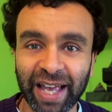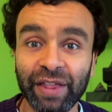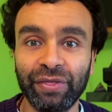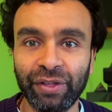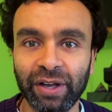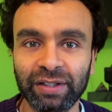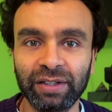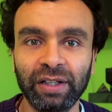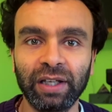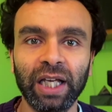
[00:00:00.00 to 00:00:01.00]

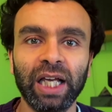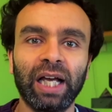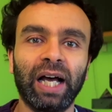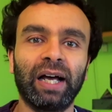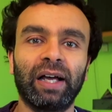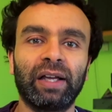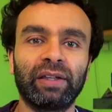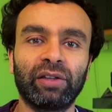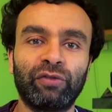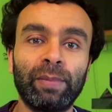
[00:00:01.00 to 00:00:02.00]
10:30,
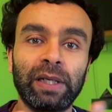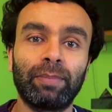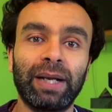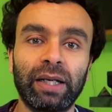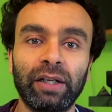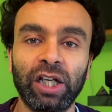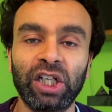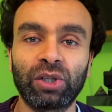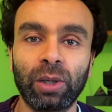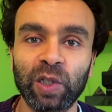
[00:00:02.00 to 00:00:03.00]
and Forbidden
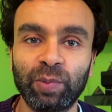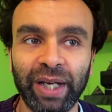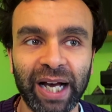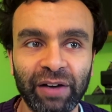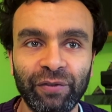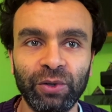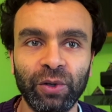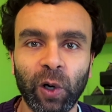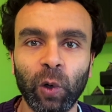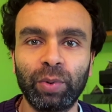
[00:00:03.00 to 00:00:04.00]
Planet in Shaftesbury
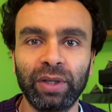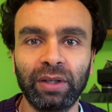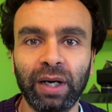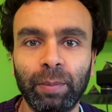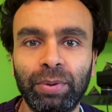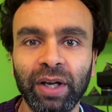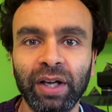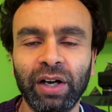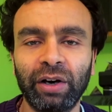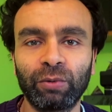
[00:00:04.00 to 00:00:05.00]
Avenue opened up
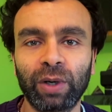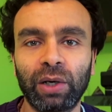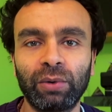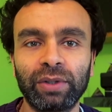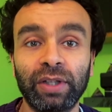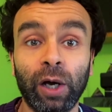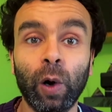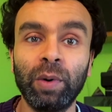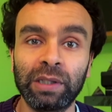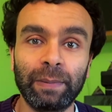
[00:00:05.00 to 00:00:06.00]
around,
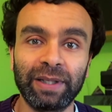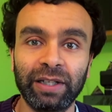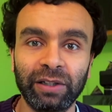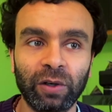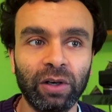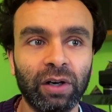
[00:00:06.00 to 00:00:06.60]
it opens up at 10